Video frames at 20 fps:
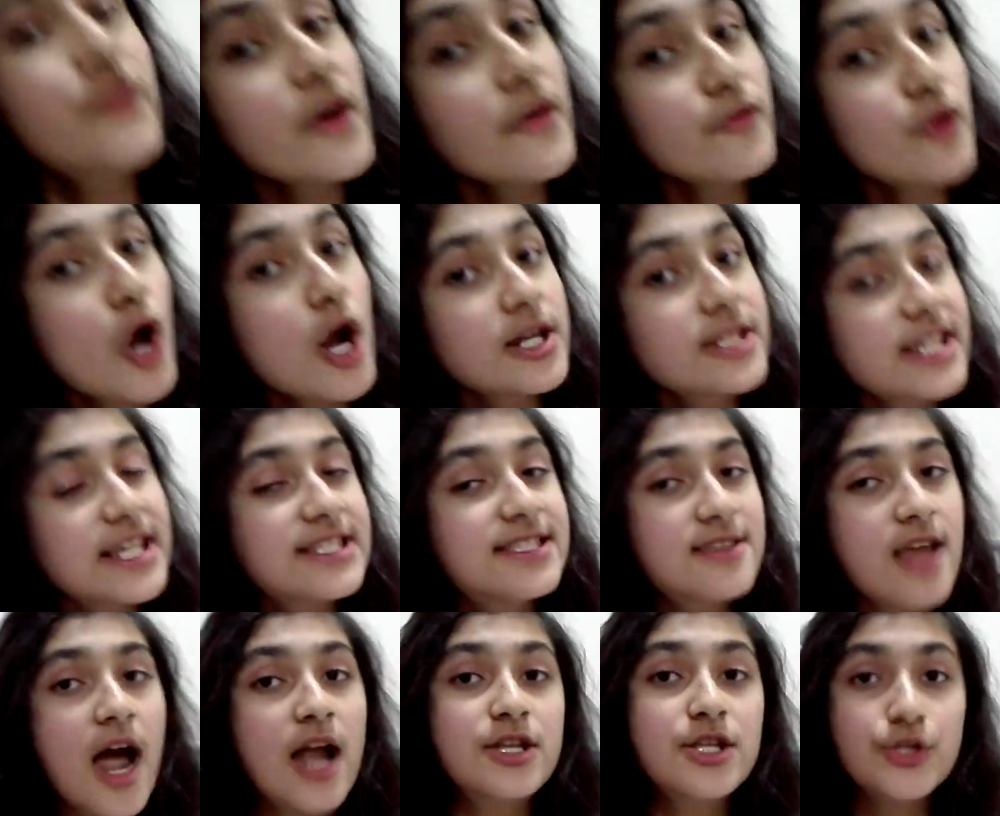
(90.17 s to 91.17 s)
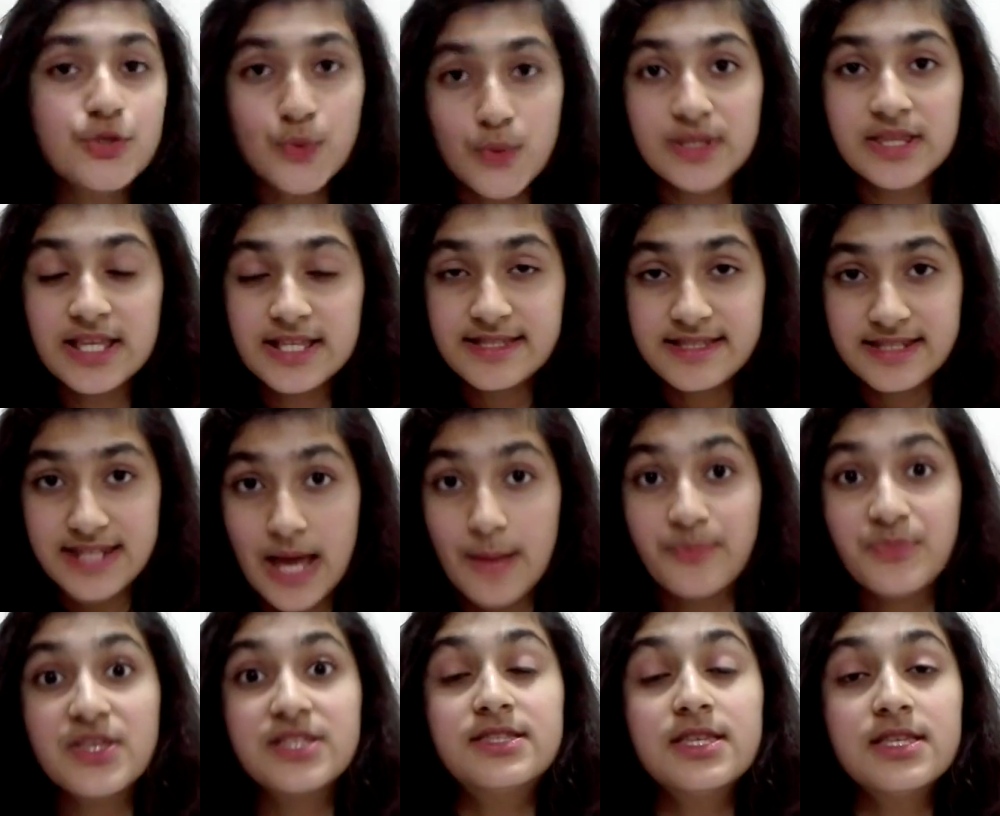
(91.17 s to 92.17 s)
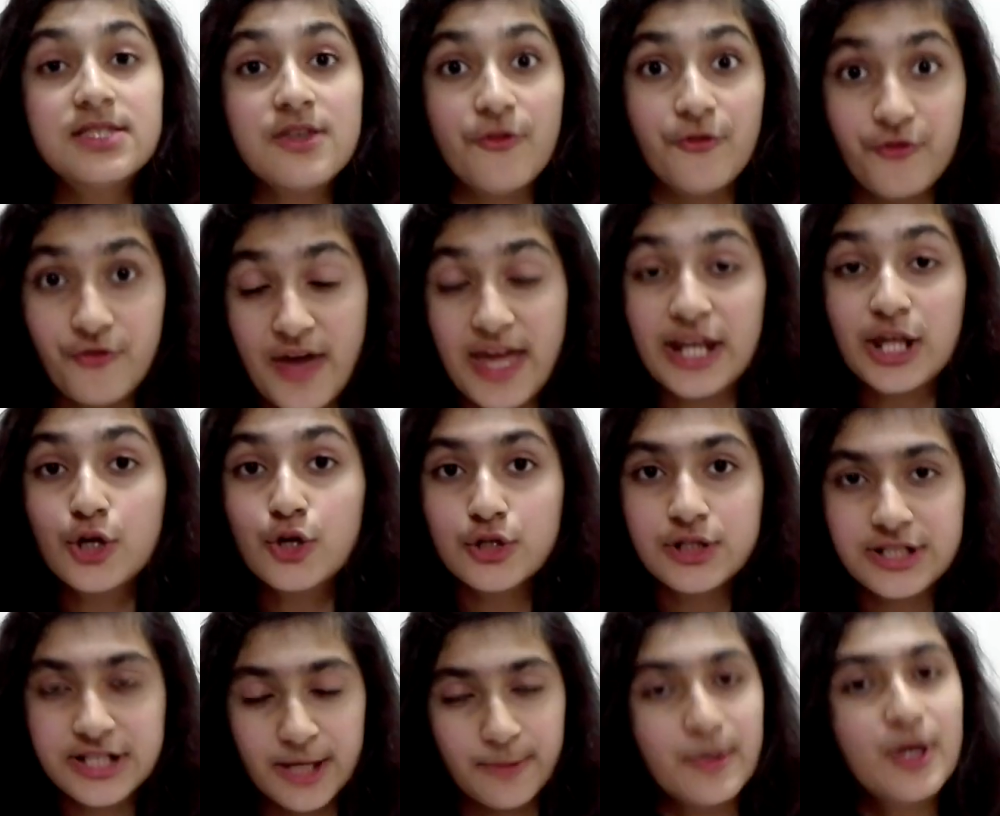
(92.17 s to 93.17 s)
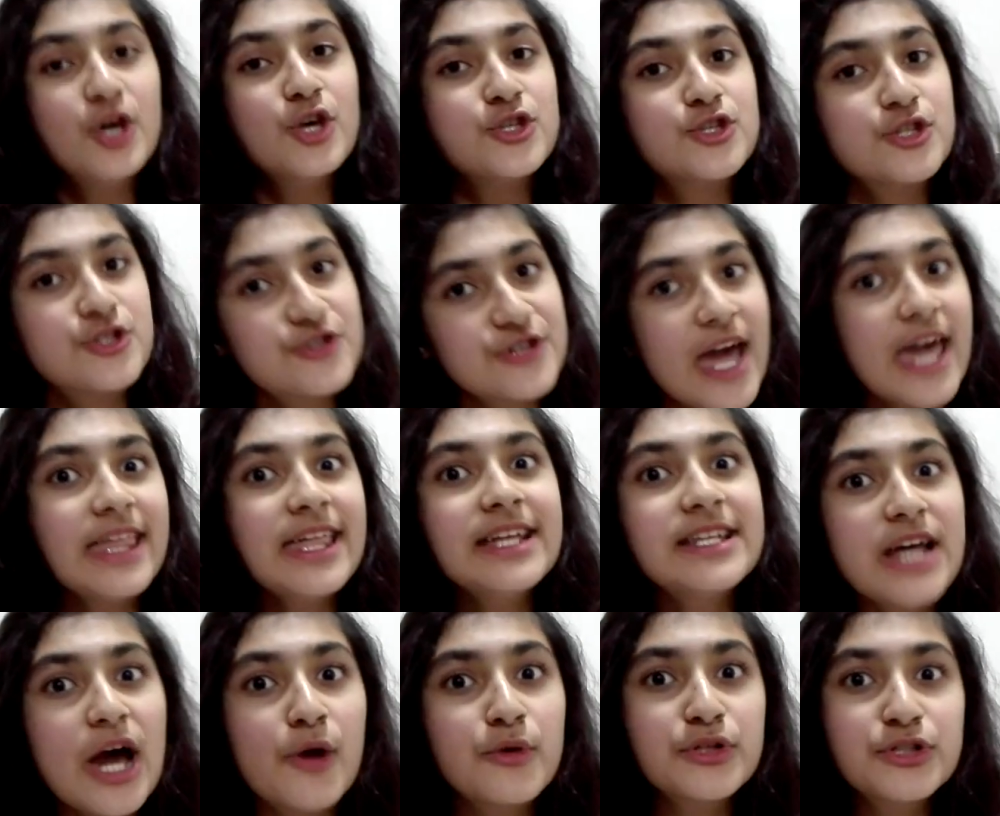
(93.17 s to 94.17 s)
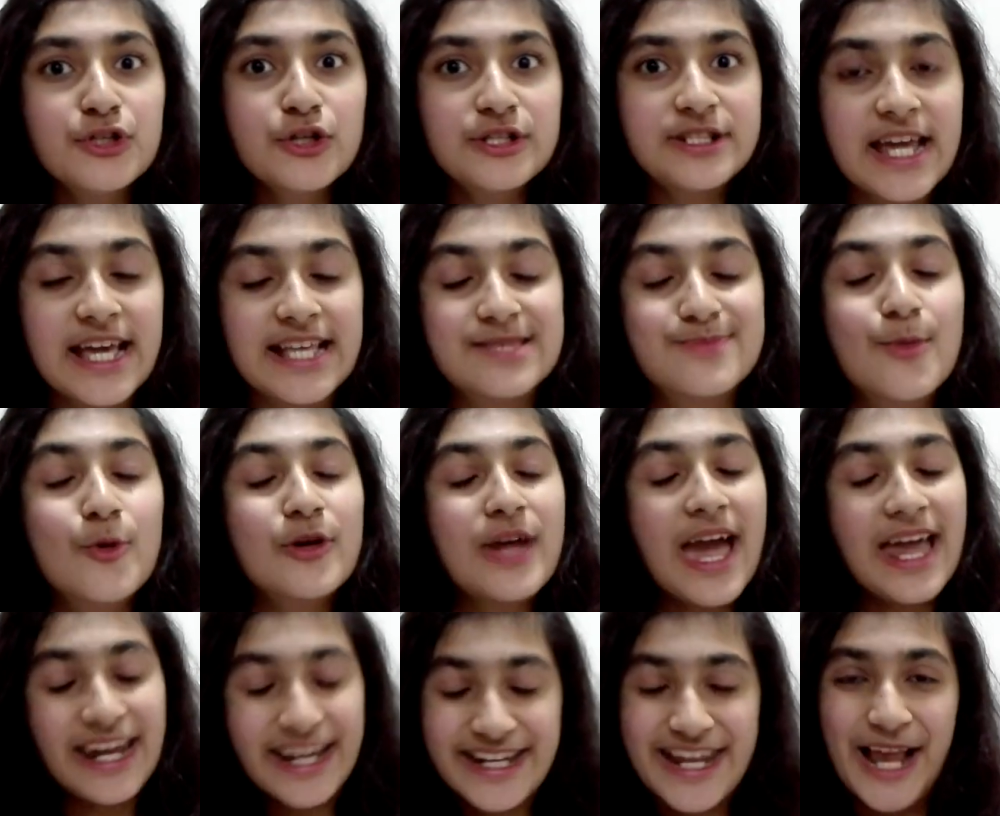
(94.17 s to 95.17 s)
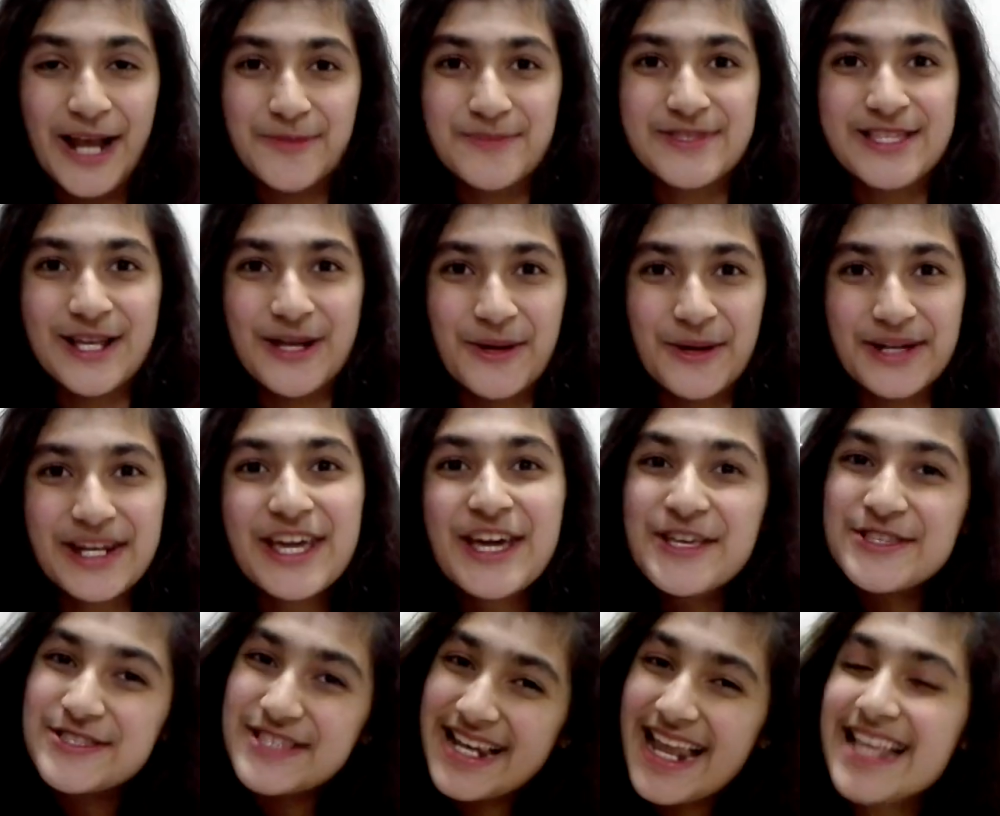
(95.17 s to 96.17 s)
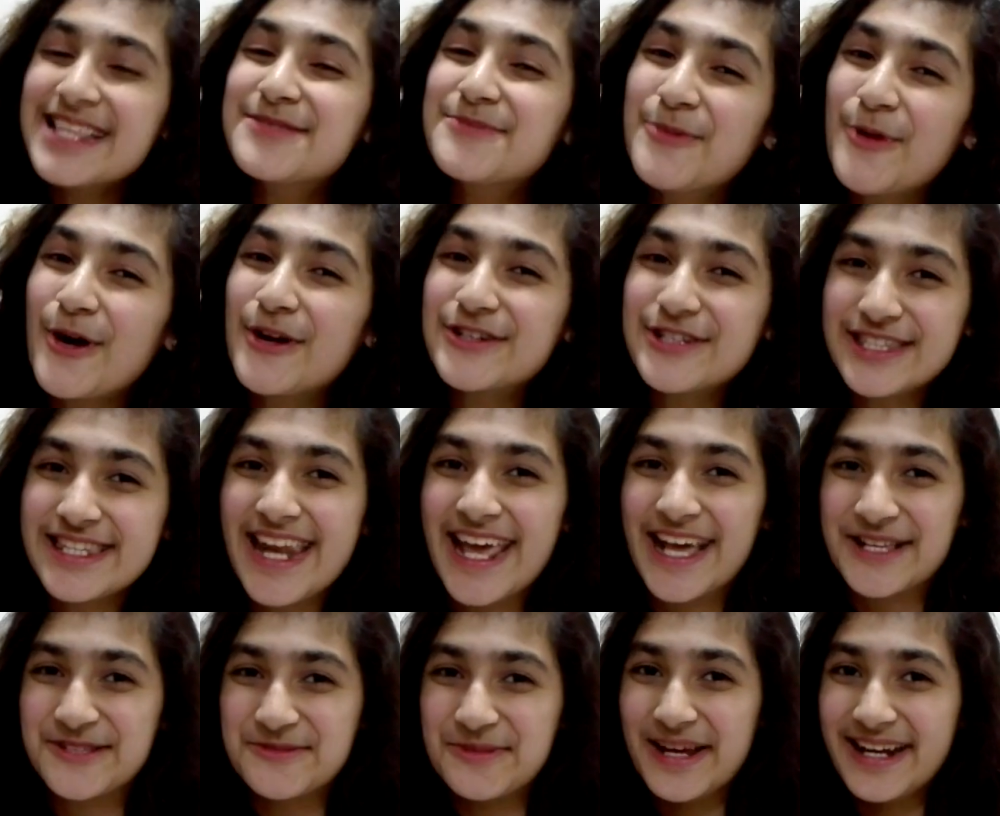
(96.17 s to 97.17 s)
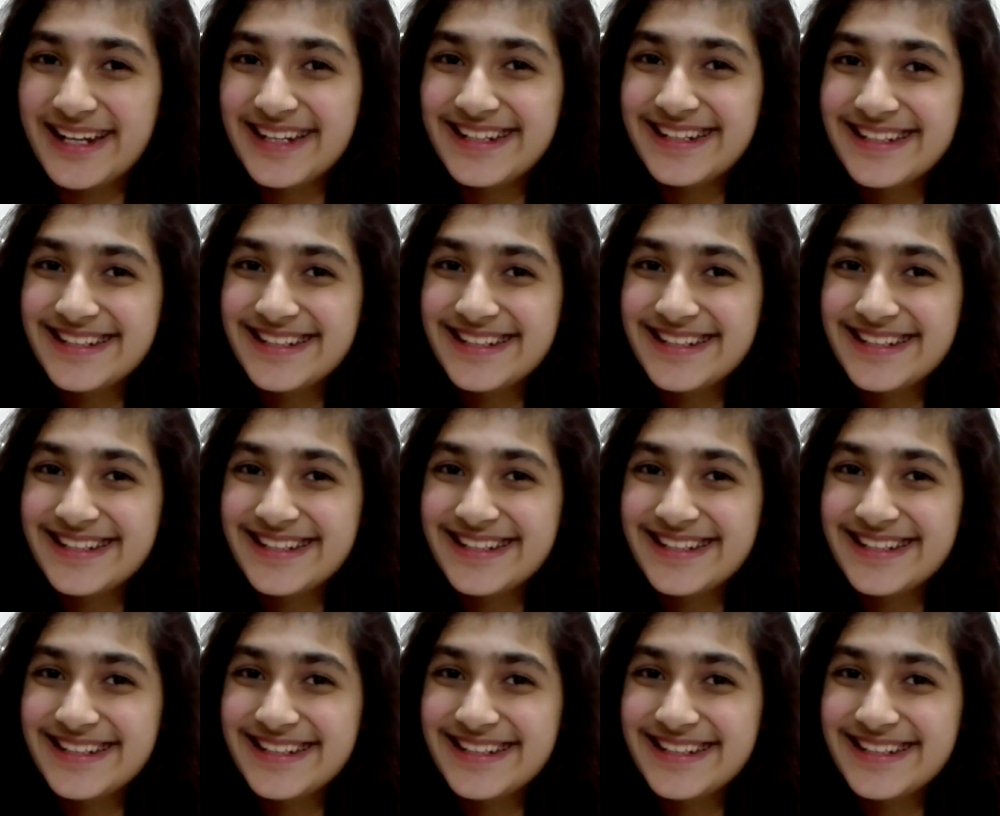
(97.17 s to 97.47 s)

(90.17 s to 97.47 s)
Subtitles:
you have not yet started doing this step, this is a very good tip. So try that out in your textbook and it helps a lot. So let's move on to the next one.